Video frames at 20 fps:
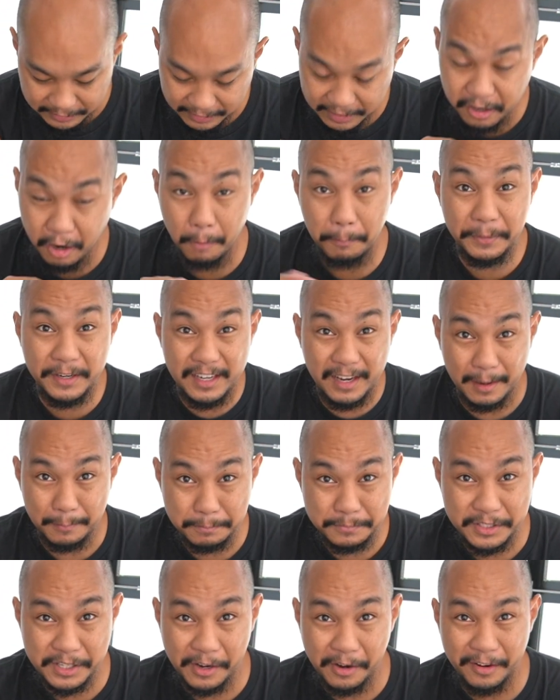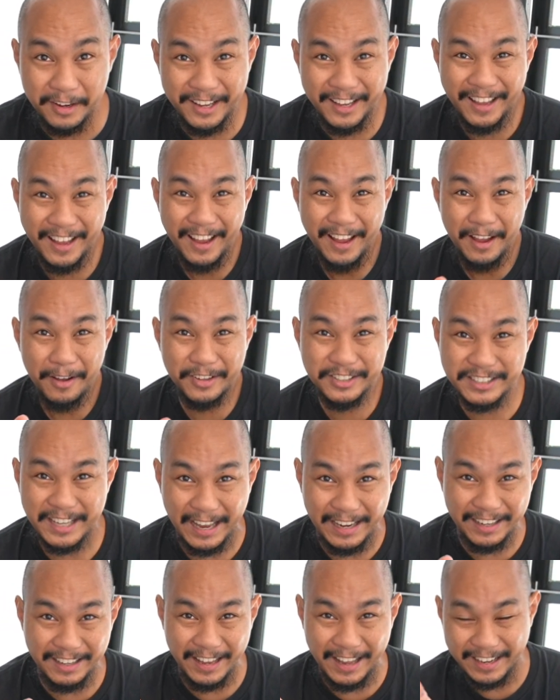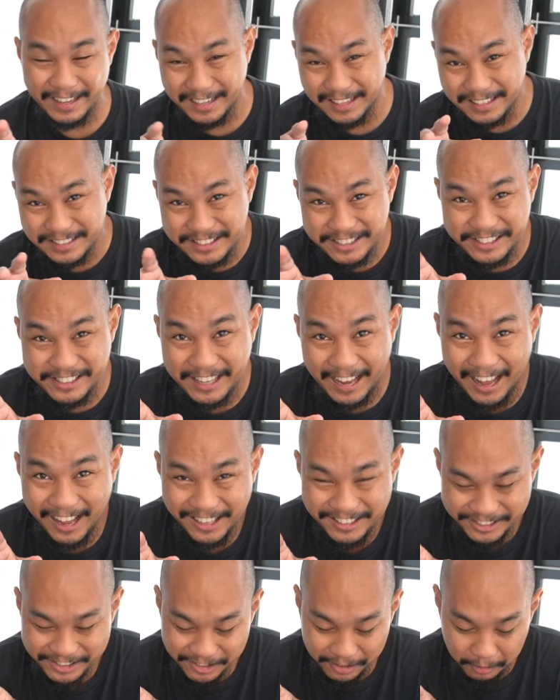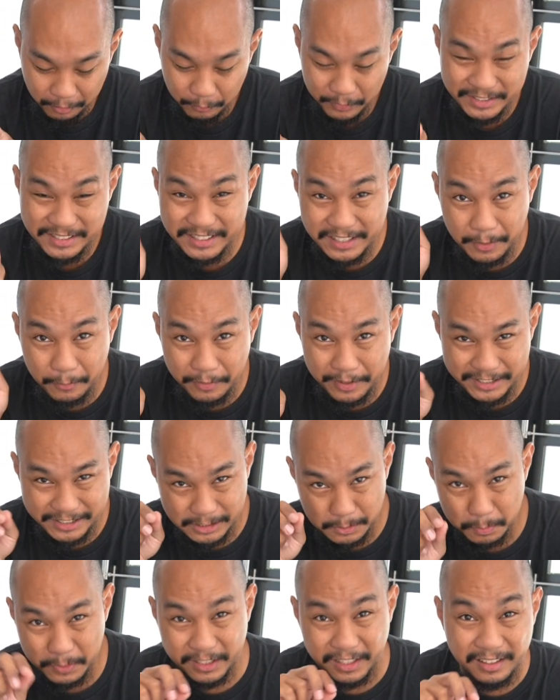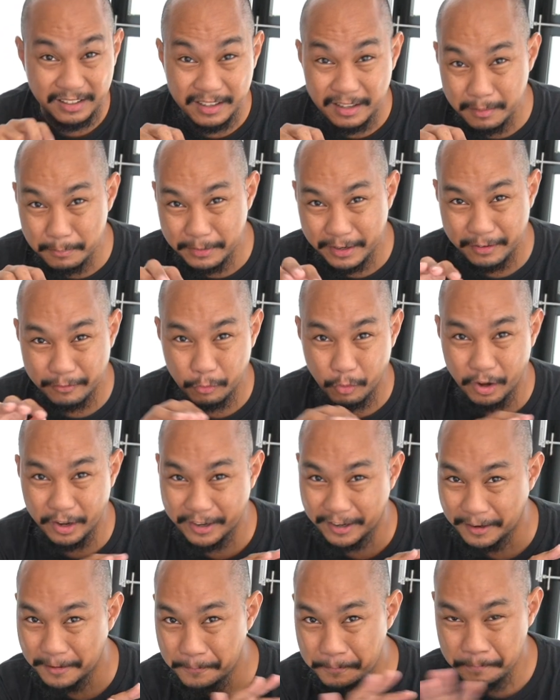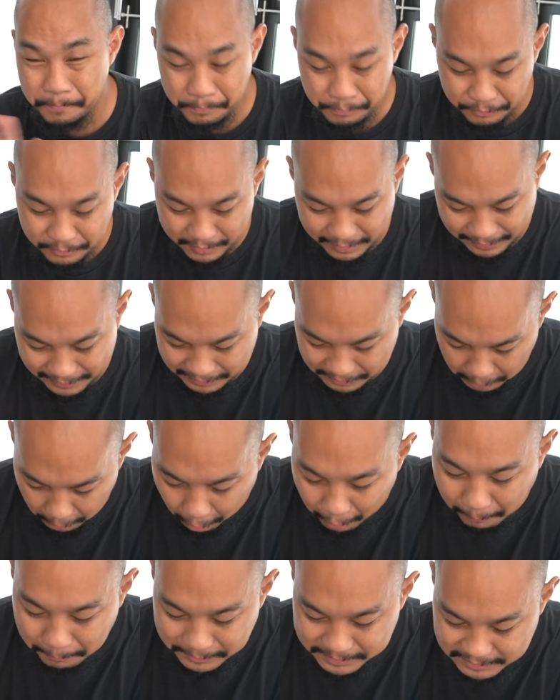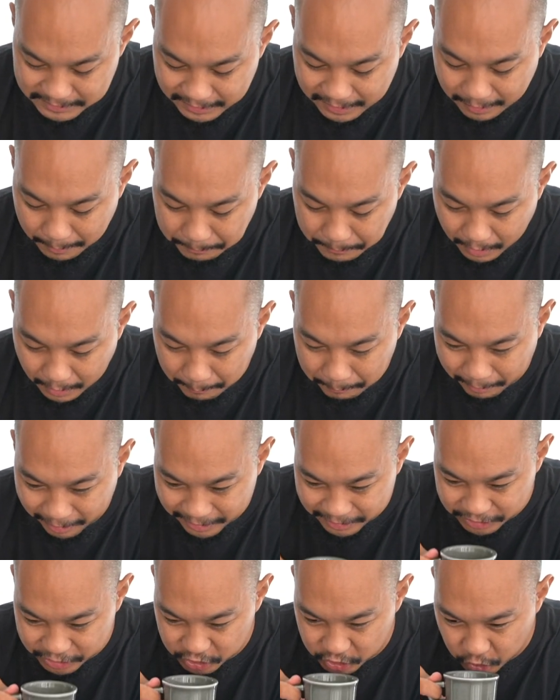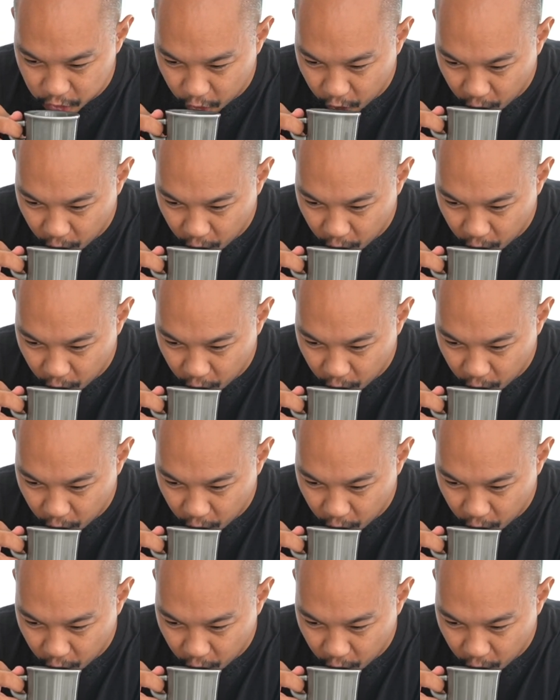It opened up. So it was kind of like a scotch or a whiskey where you just put a little bit of water and it opens it up a bunch.